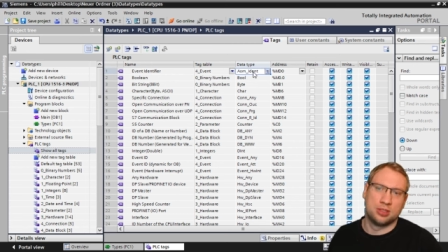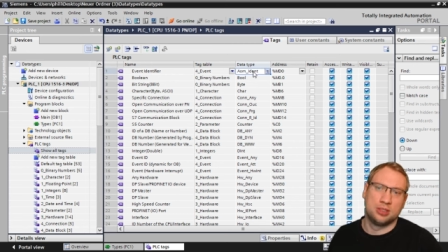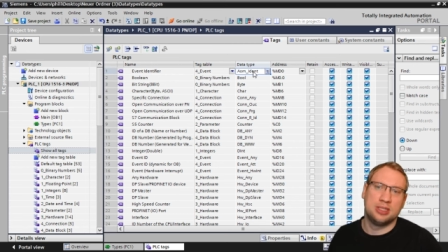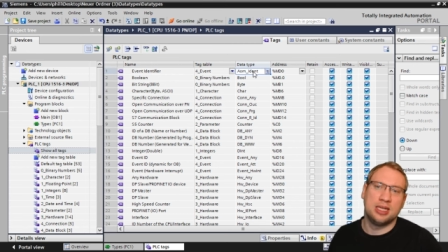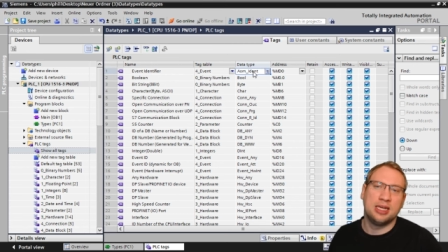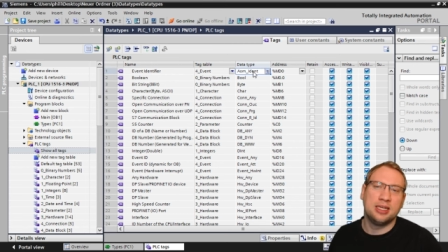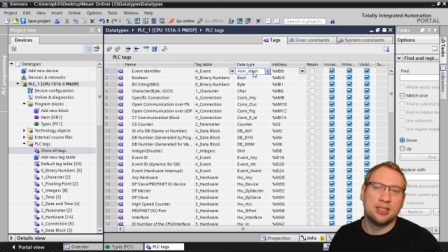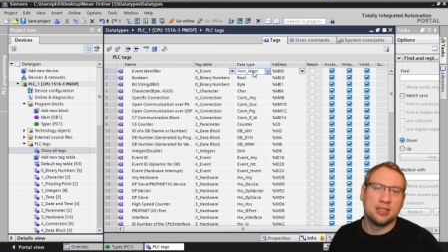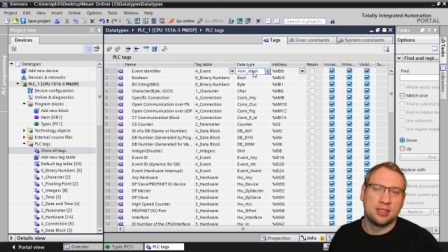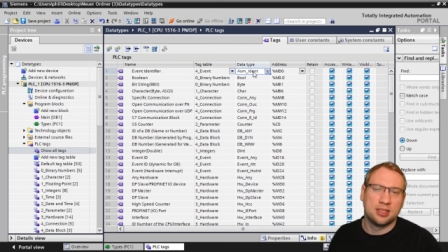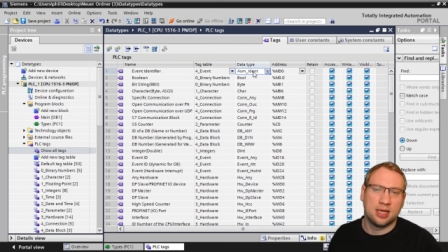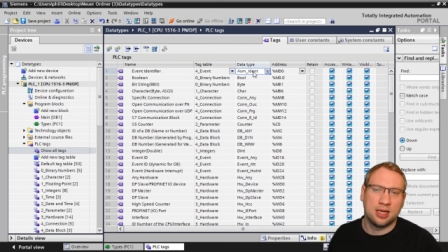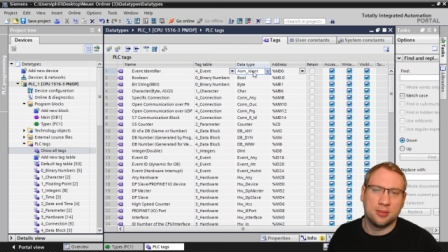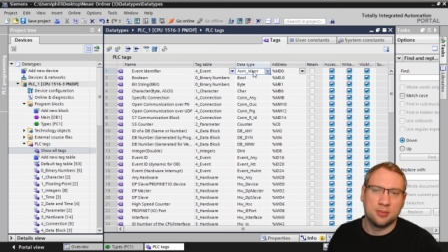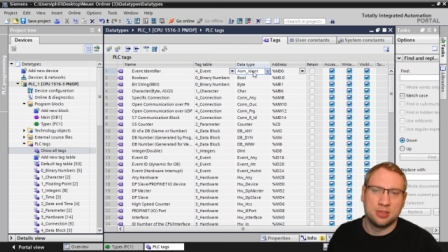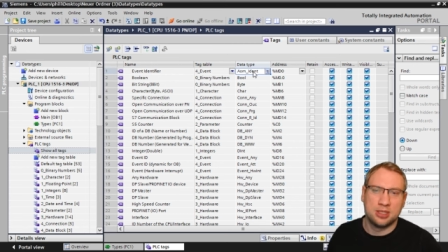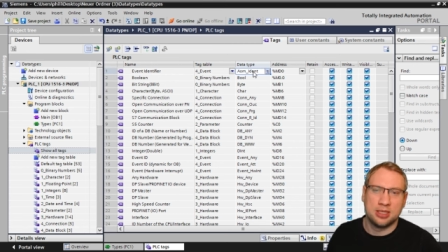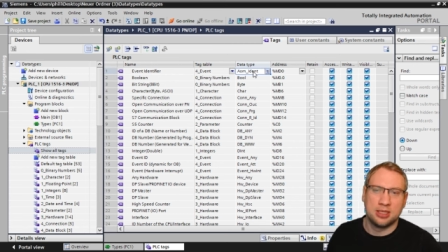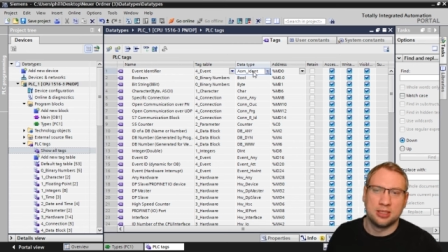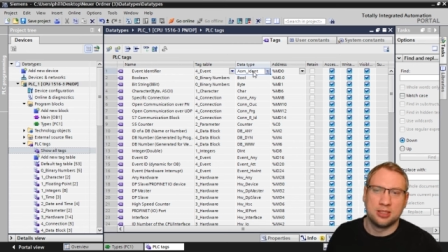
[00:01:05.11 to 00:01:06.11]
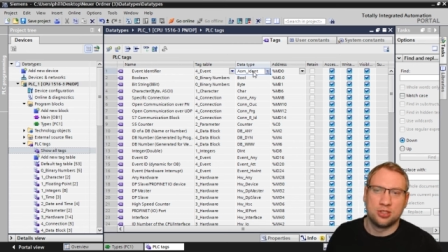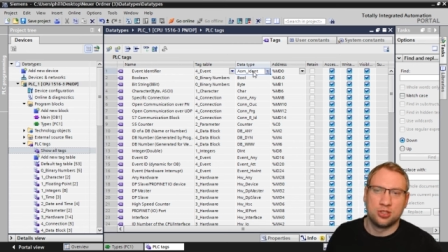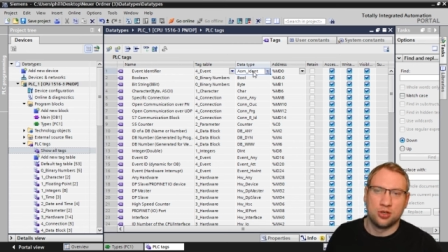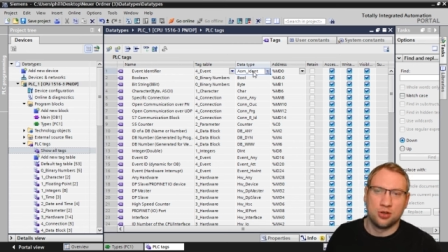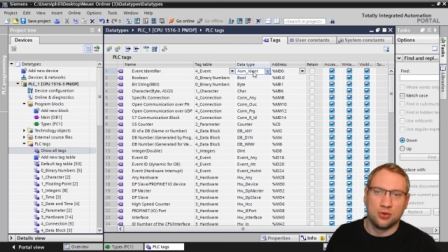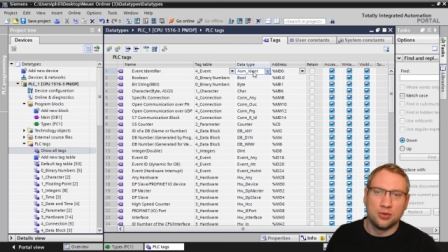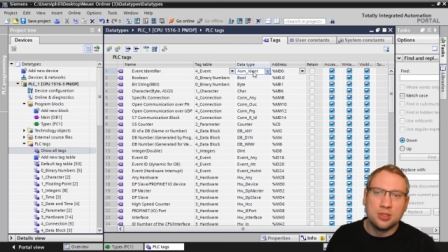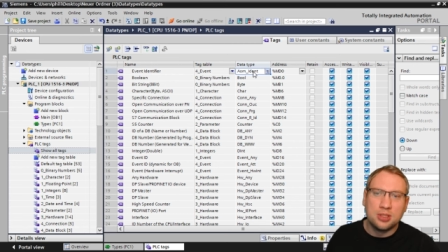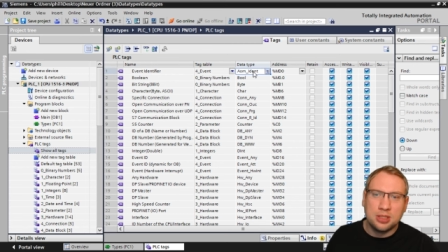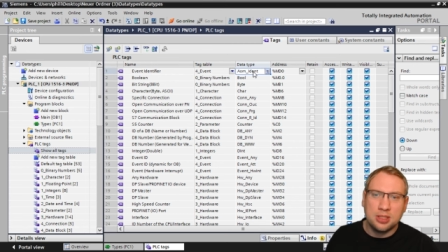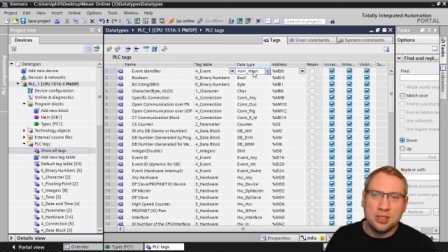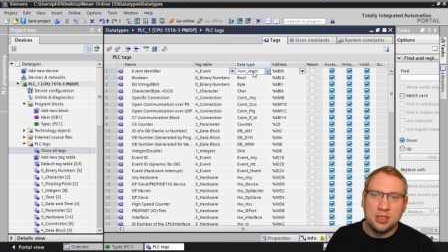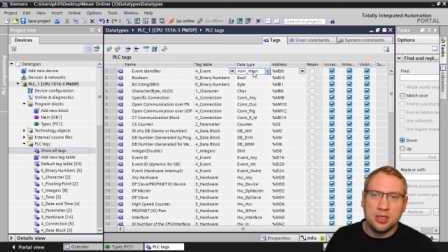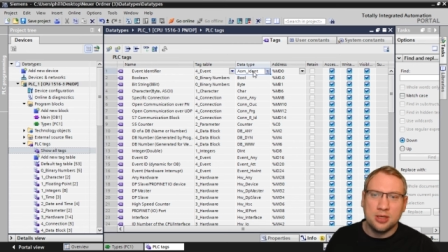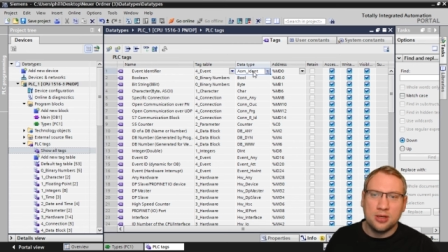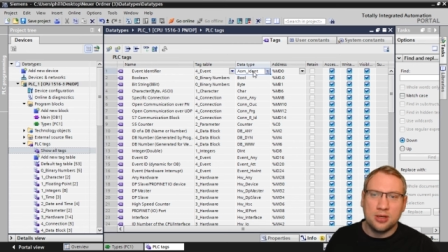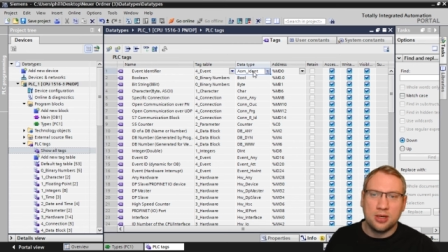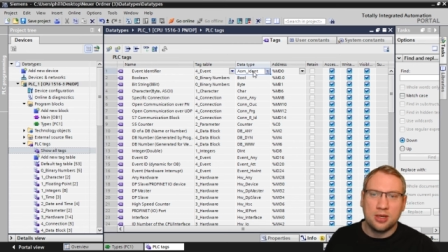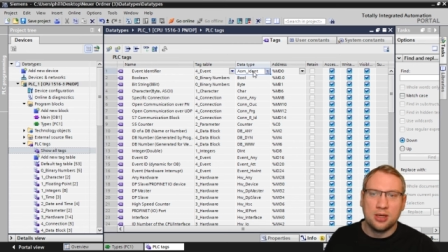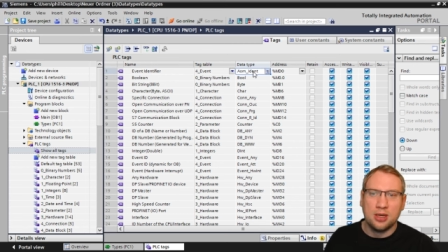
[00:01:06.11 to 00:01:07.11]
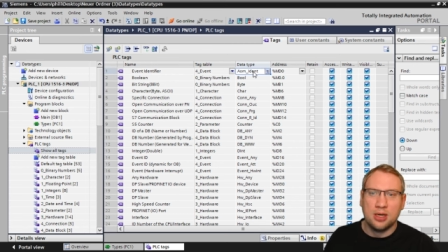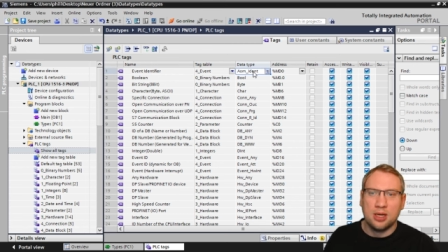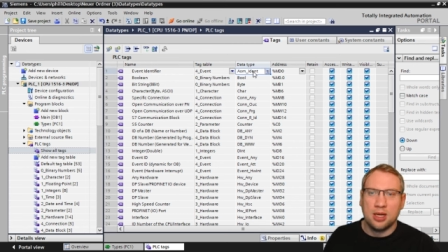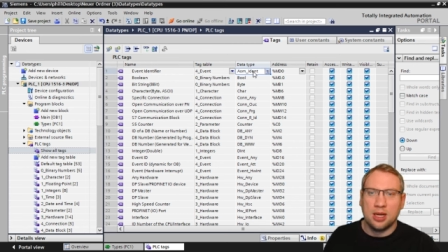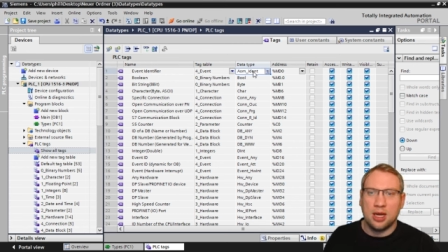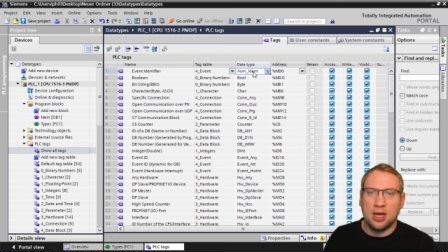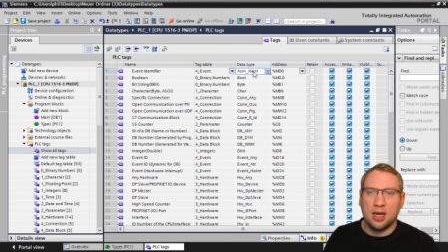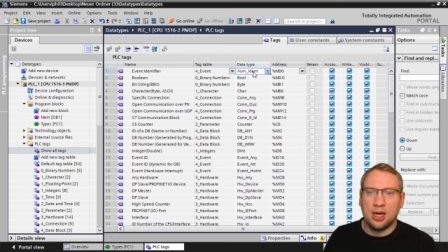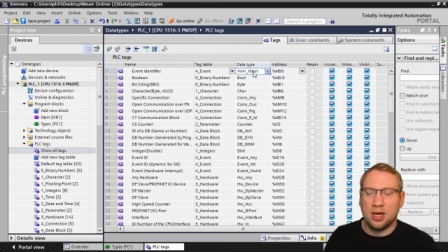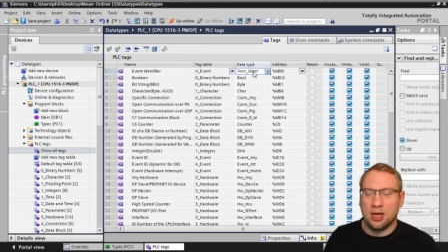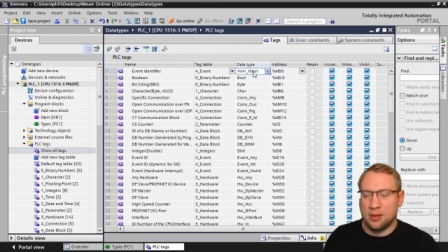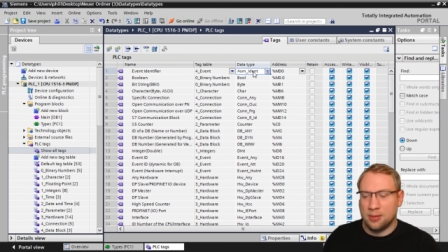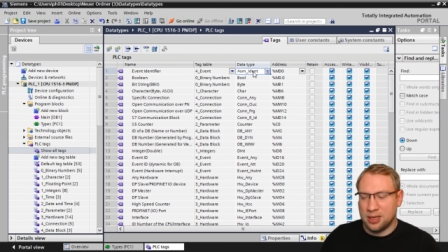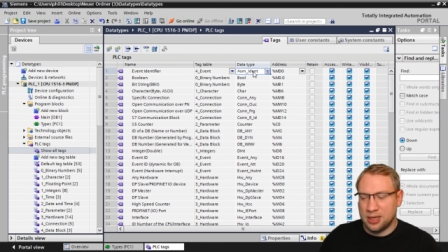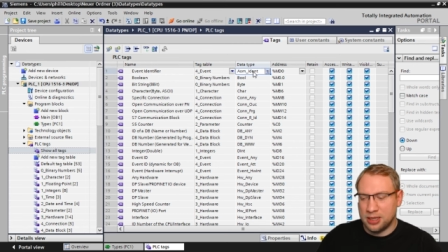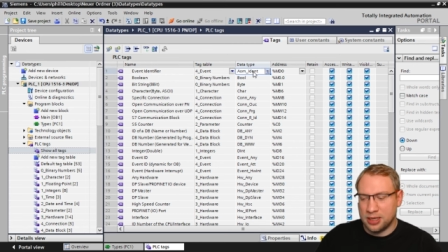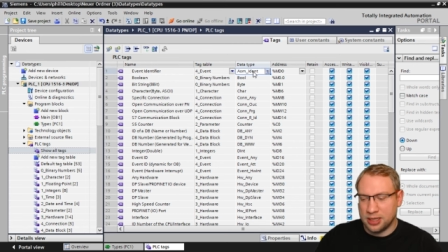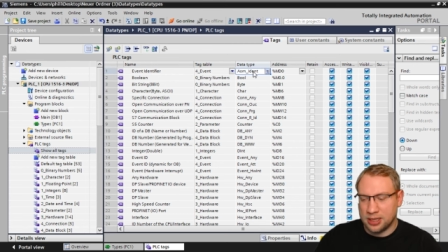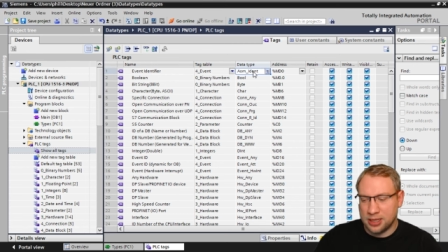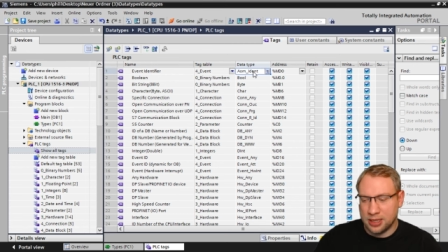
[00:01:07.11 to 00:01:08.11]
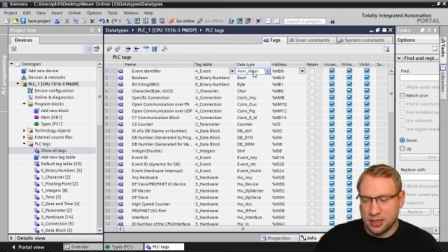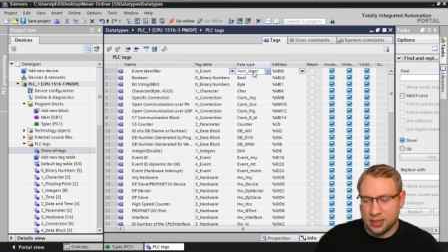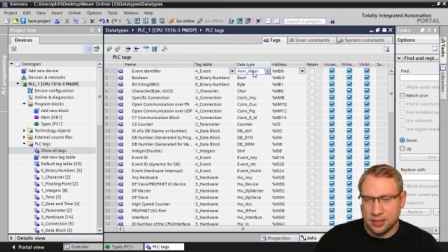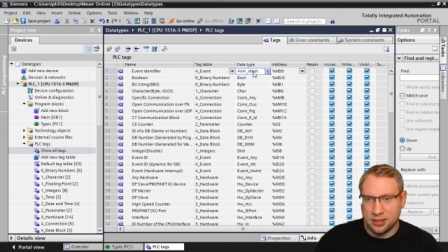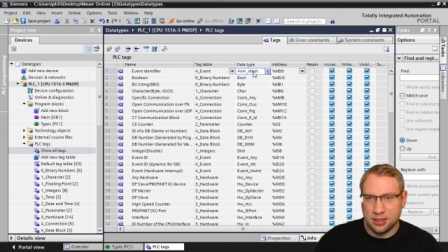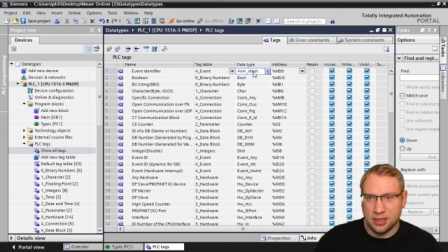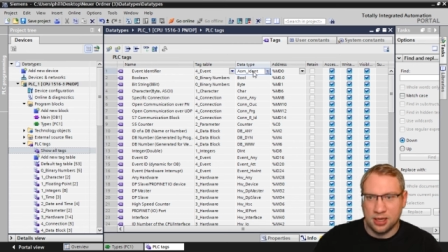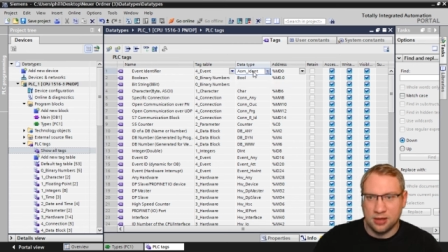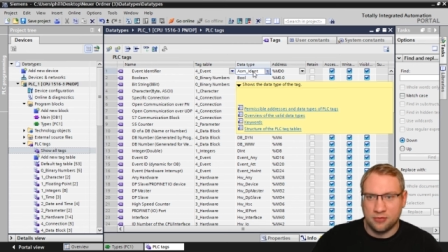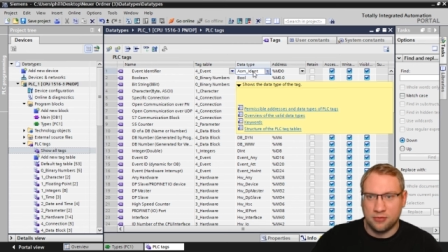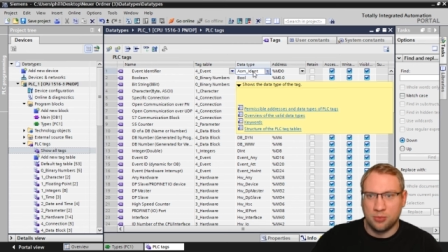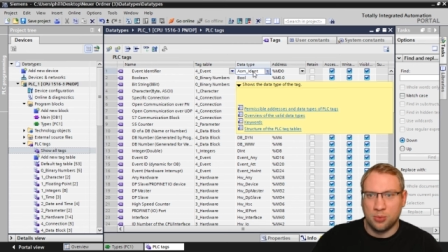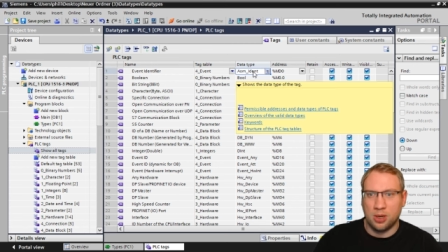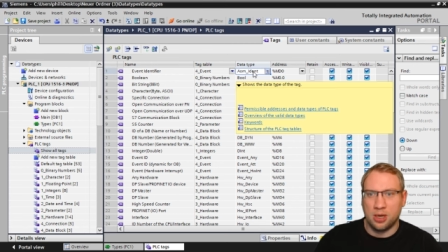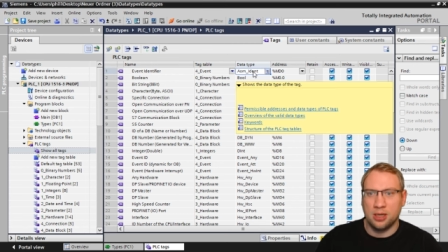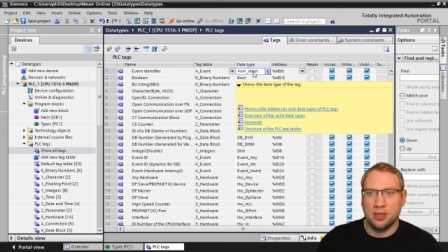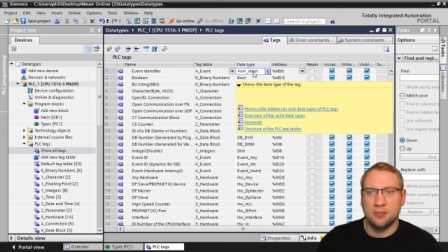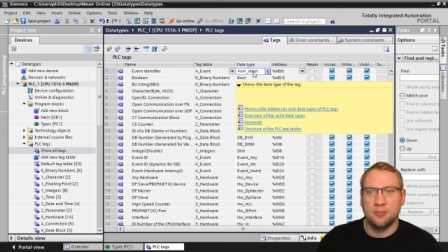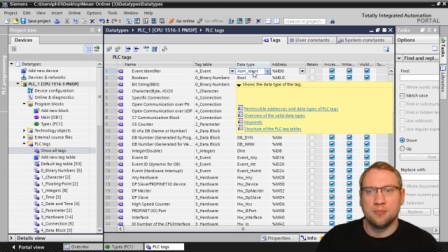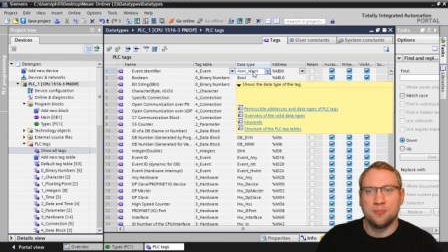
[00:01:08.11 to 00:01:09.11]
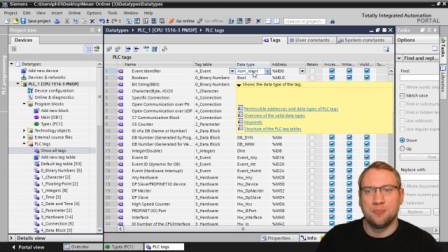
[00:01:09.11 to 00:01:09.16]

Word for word: data types that it shows here, uh, and I can hit F one.